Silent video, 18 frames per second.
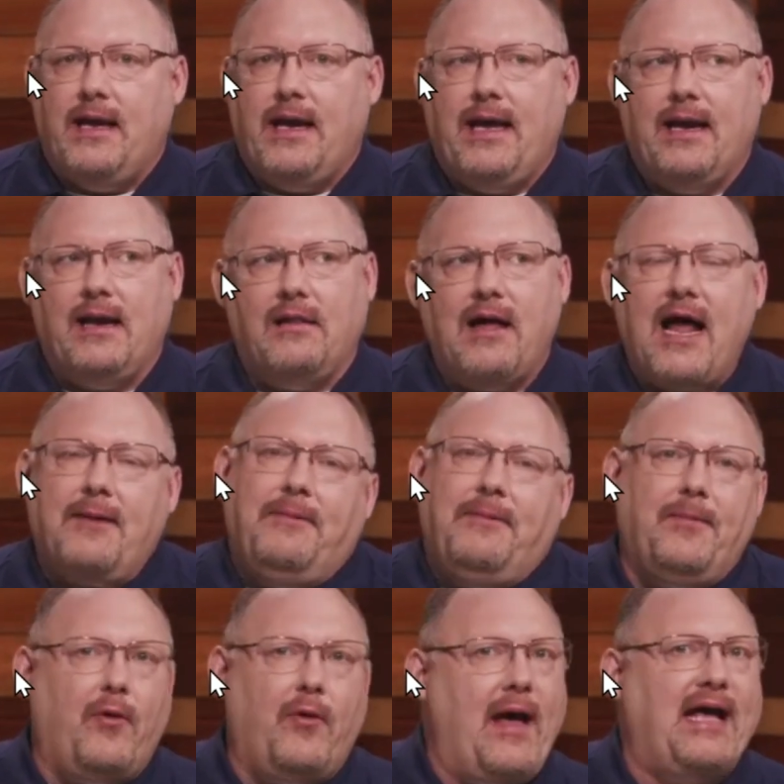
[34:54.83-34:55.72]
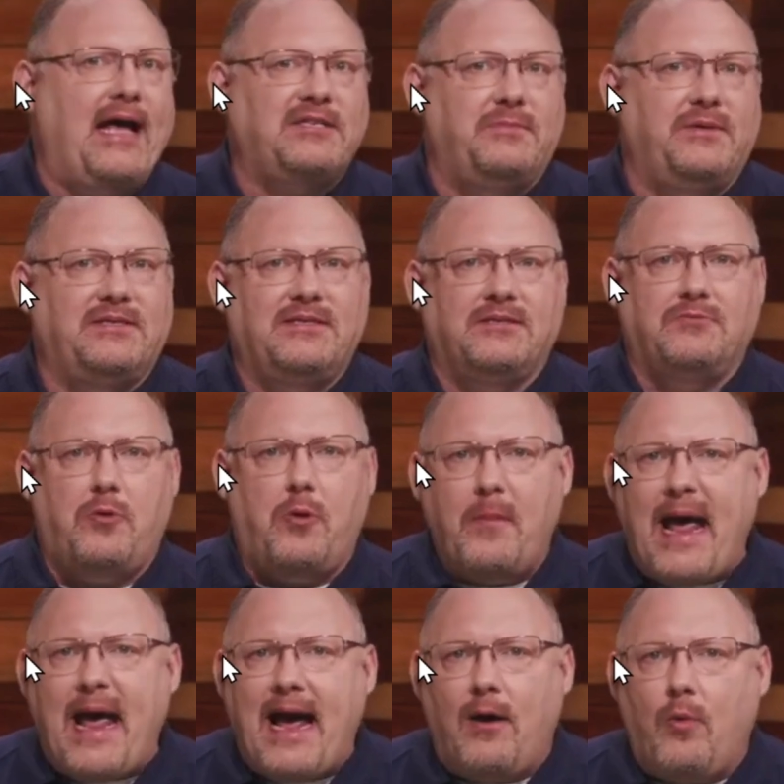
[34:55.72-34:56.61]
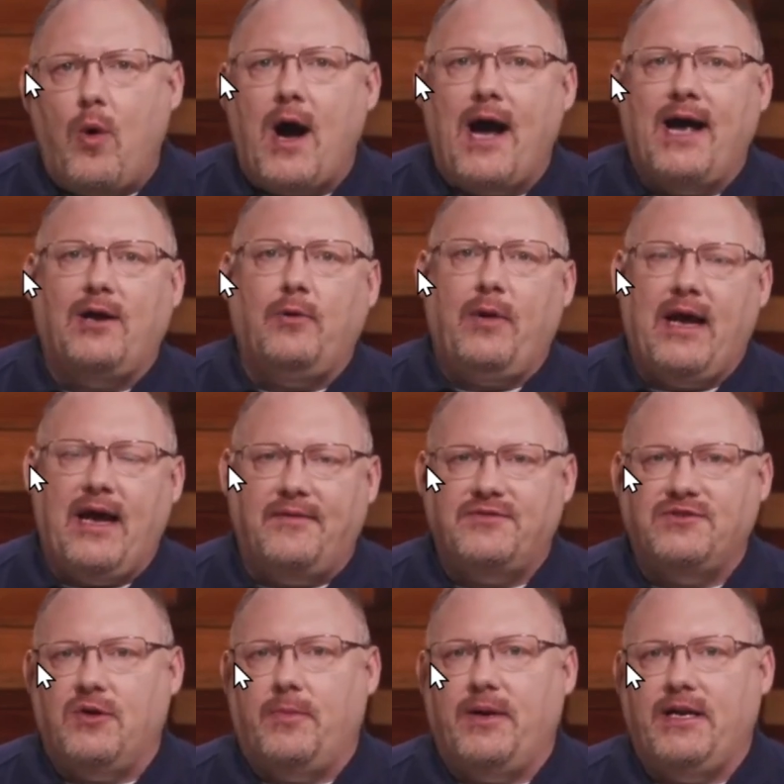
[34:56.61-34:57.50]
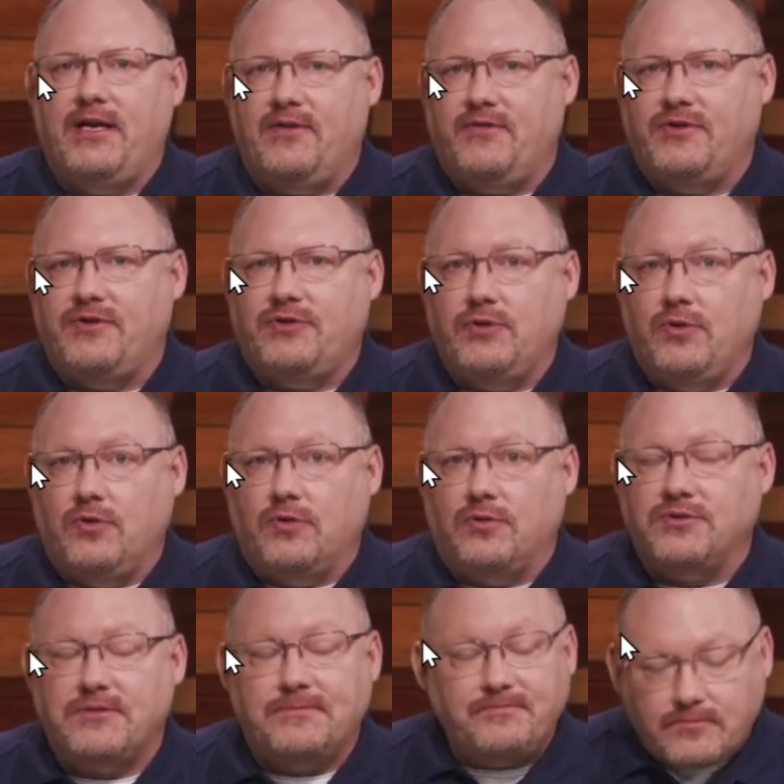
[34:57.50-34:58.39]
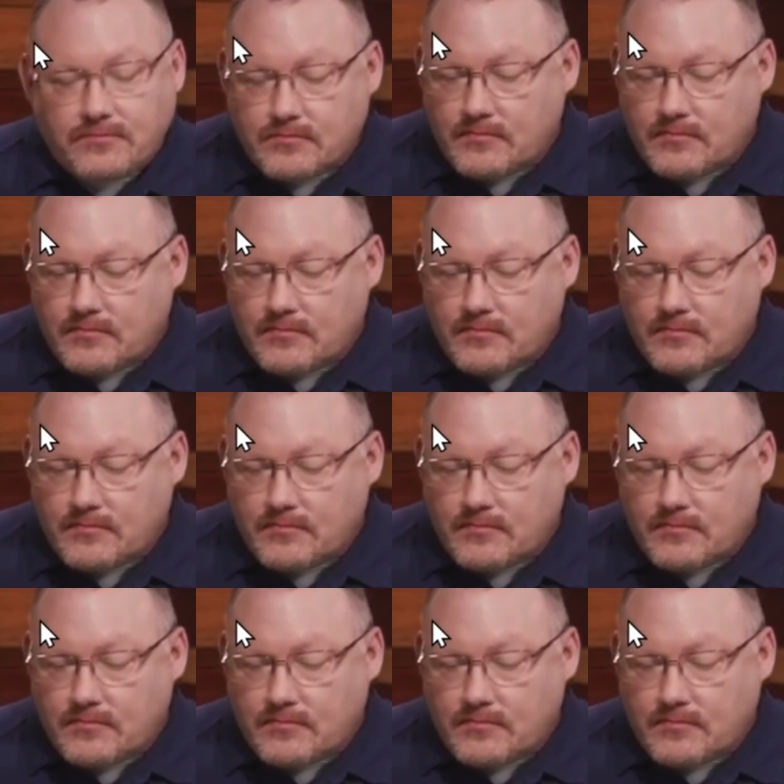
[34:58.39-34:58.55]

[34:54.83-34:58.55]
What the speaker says: And a lot of people ask me, says, well, Matt, why do we have so many different tools?